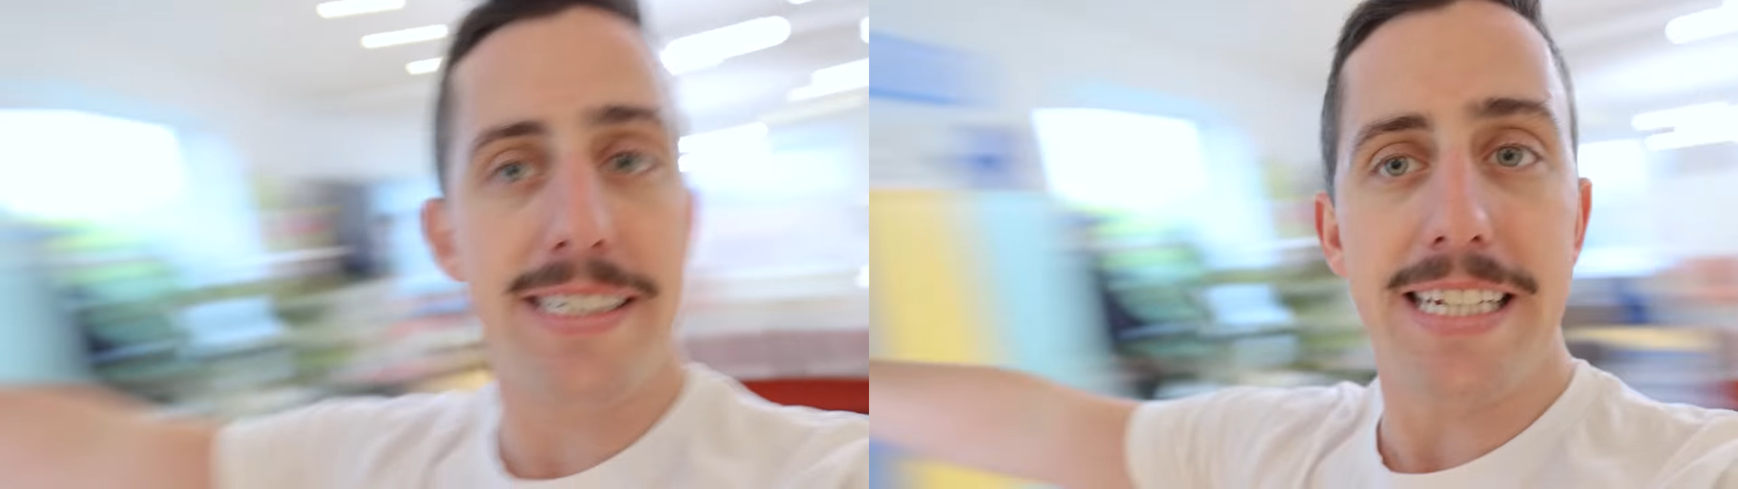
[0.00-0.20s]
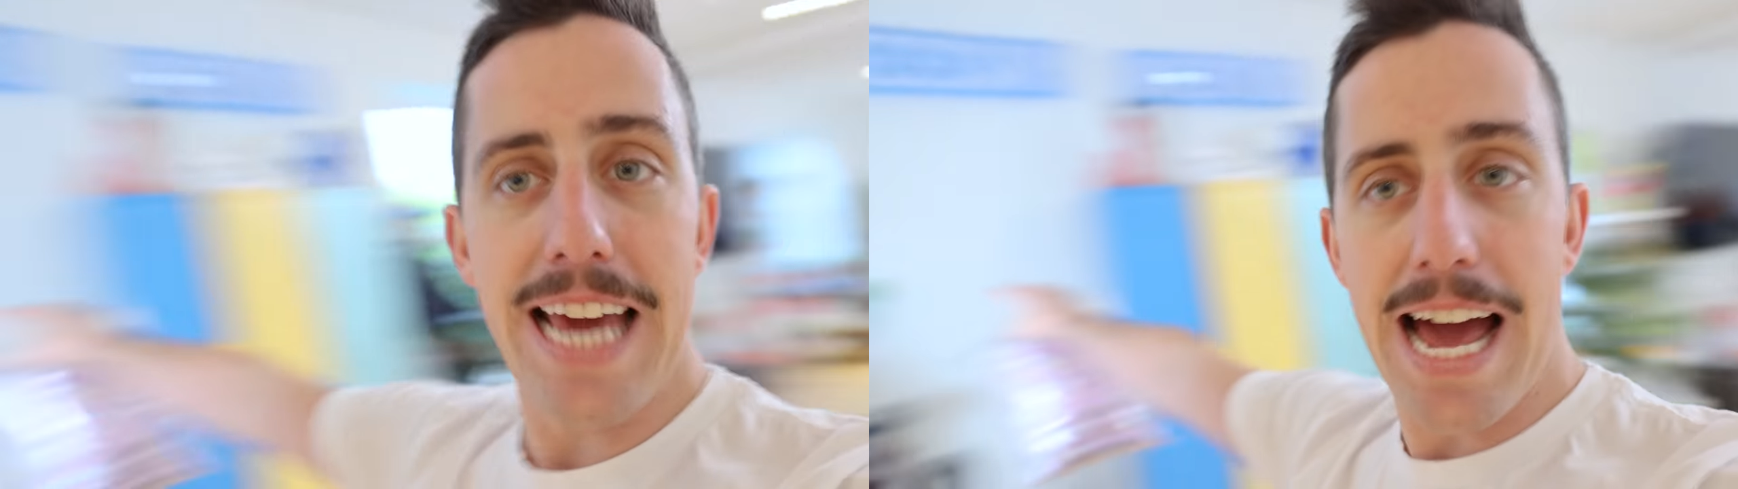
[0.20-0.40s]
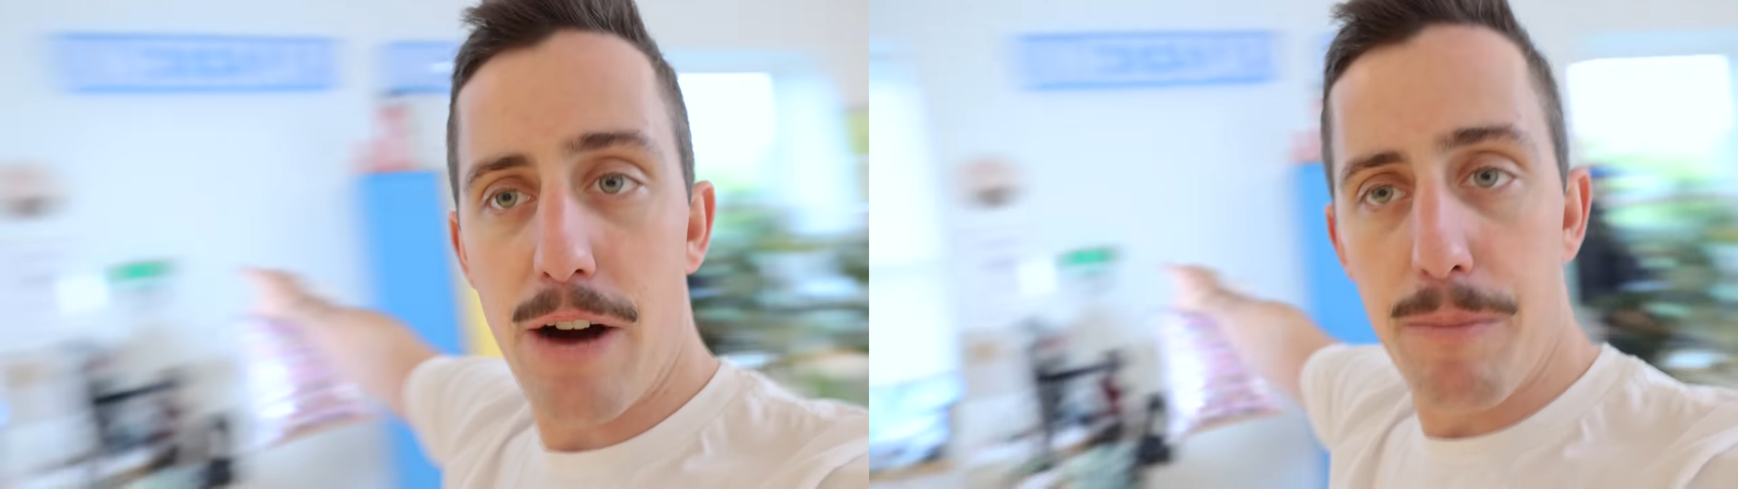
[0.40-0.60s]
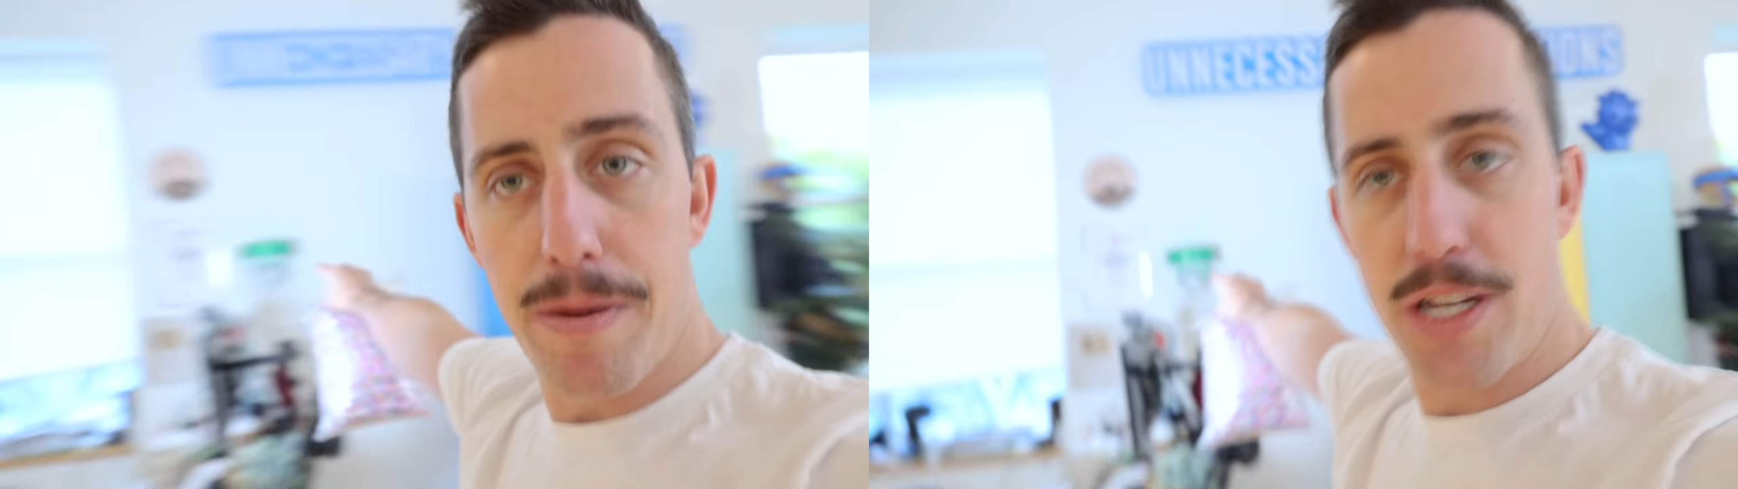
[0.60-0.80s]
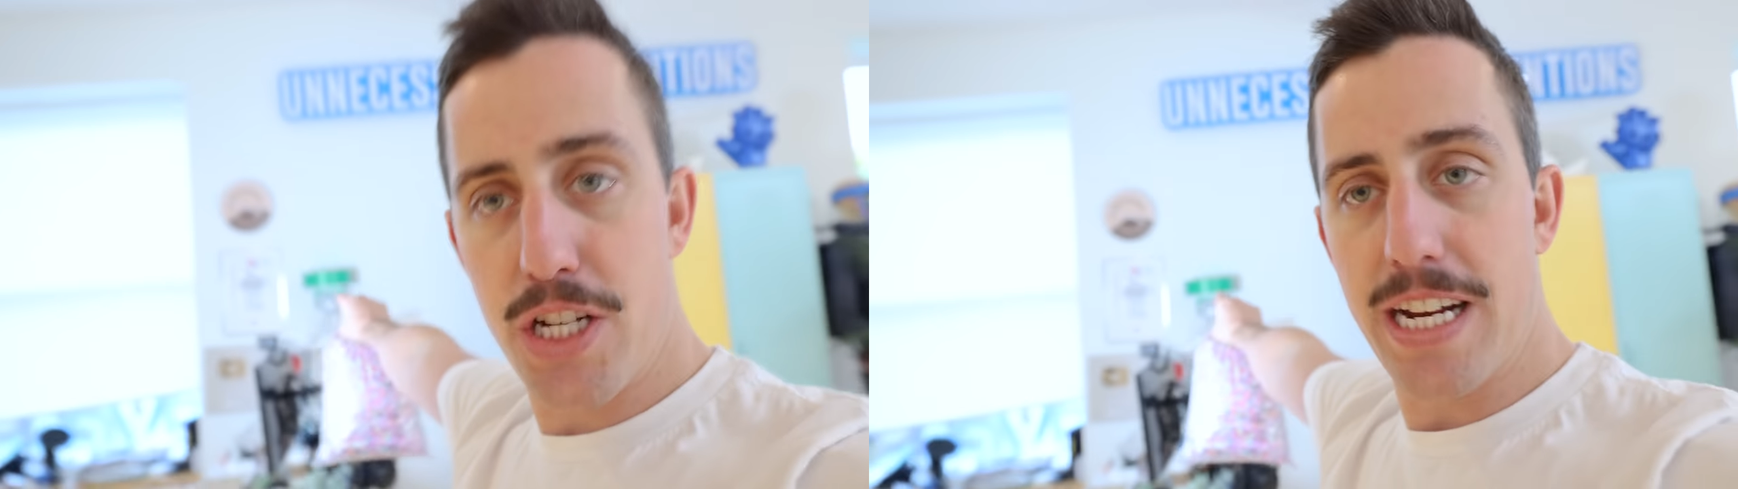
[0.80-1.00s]
see how
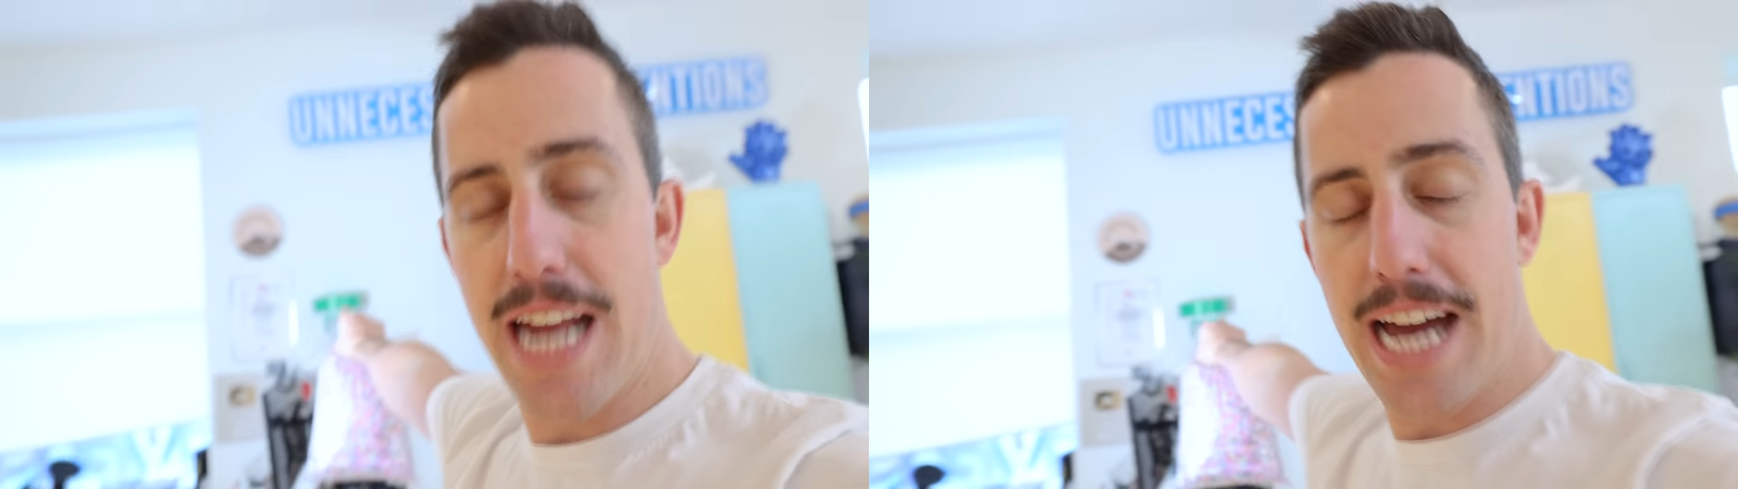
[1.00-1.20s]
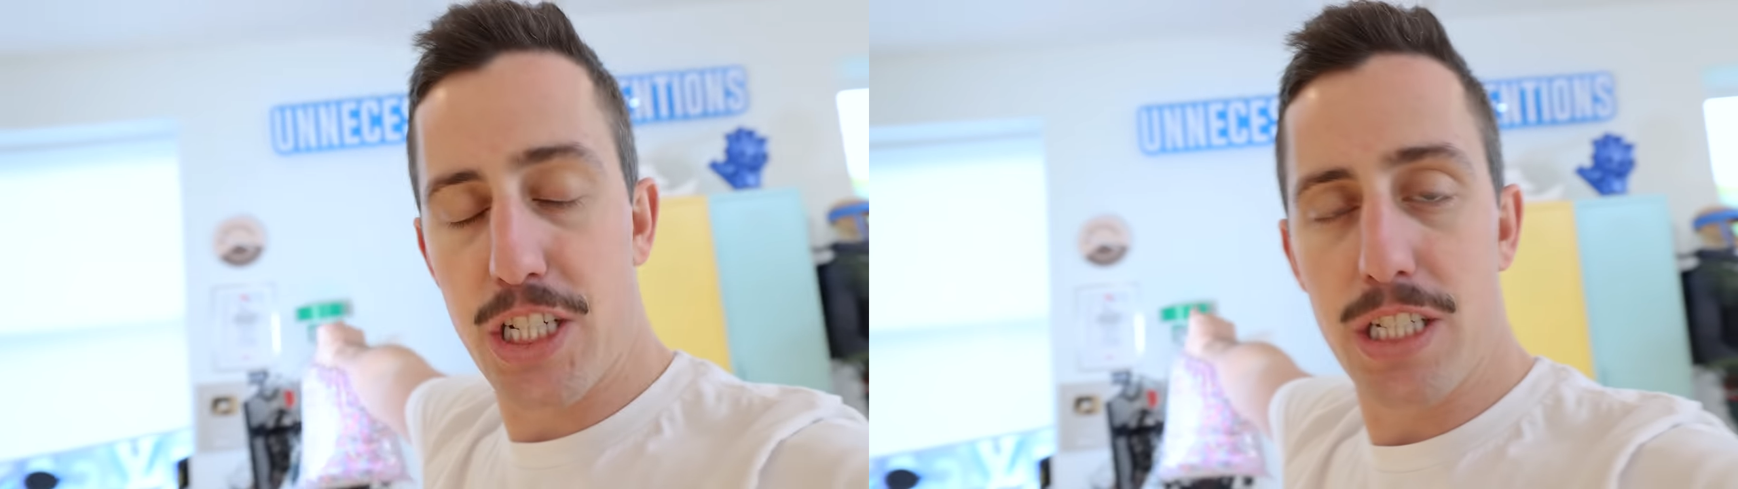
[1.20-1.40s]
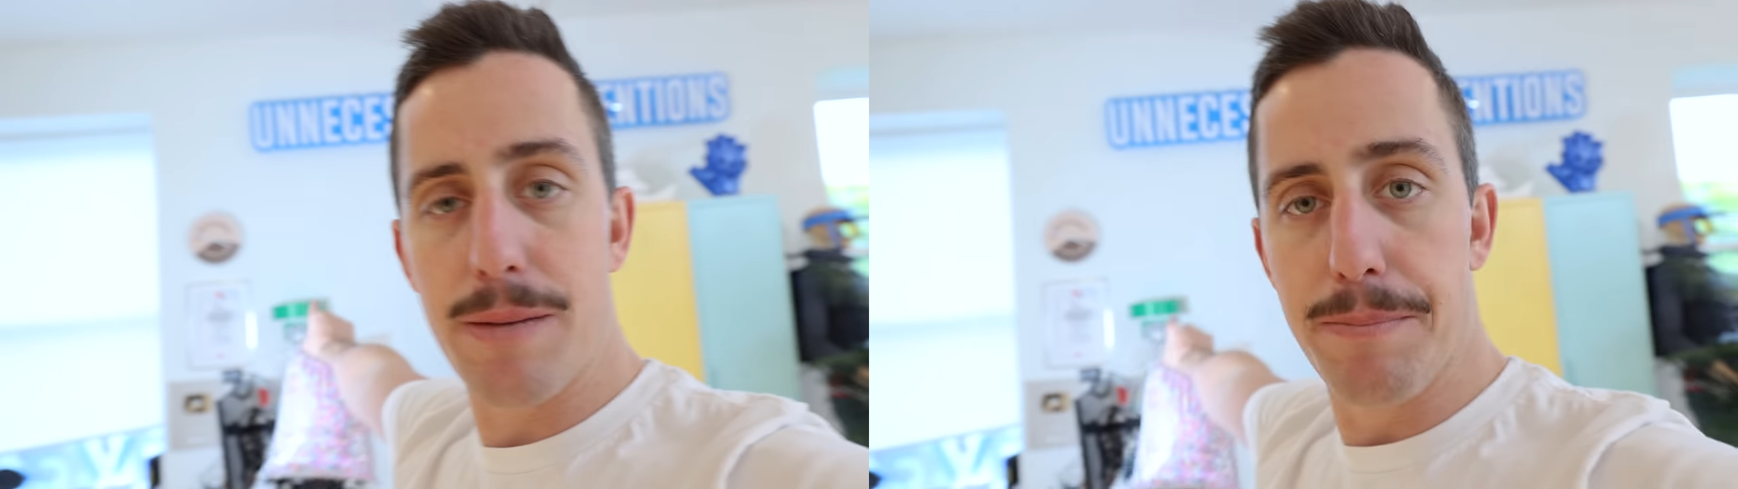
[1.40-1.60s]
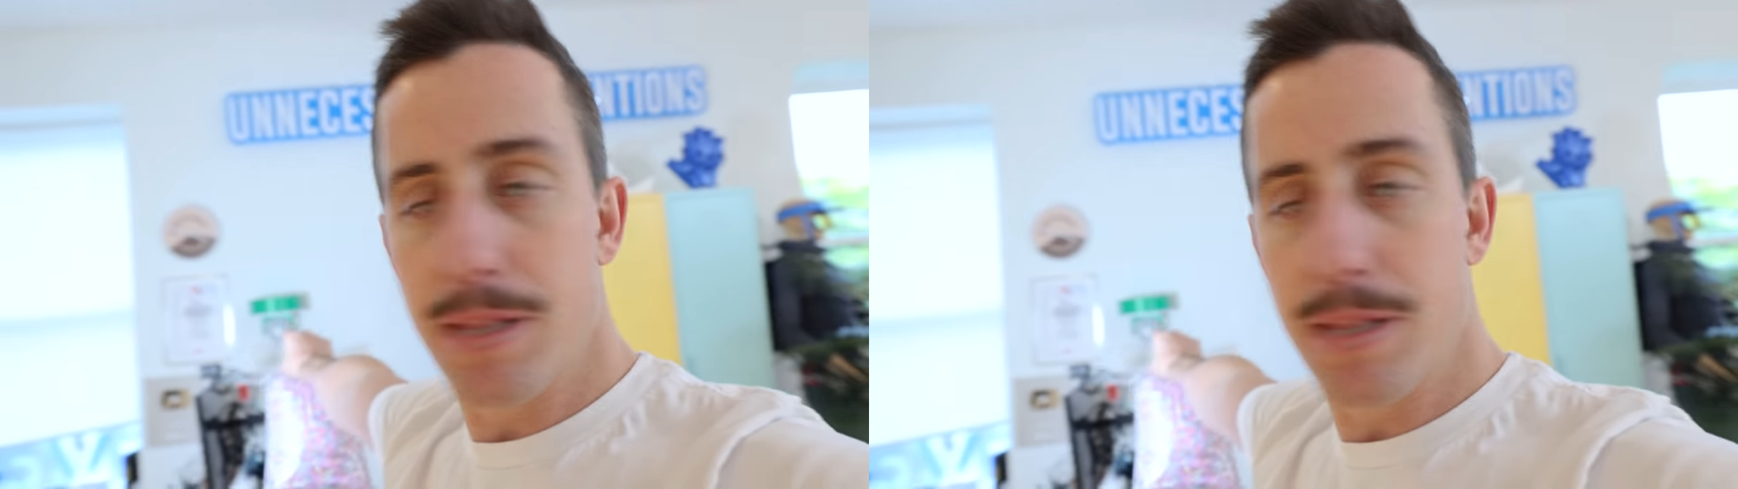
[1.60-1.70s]
much it actually